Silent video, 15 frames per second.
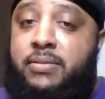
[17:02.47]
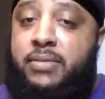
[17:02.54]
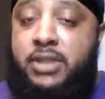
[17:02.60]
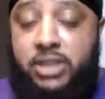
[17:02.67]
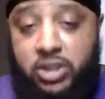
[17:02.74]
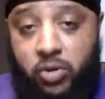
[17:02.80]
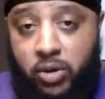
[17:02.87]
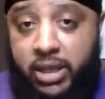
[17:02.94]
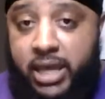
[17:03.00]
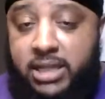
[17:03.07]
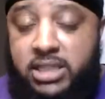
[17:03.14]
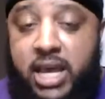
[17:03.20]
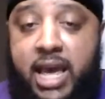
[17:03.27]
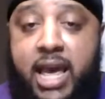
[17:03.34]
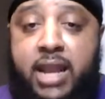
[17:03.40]
she gonna catch
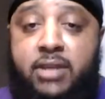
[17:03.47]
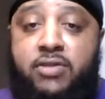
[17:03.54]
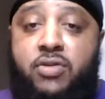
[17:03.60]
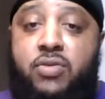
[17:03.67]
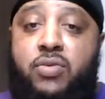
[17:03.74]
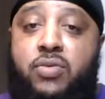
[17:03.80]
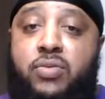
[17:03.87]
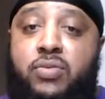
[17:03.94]
attitude.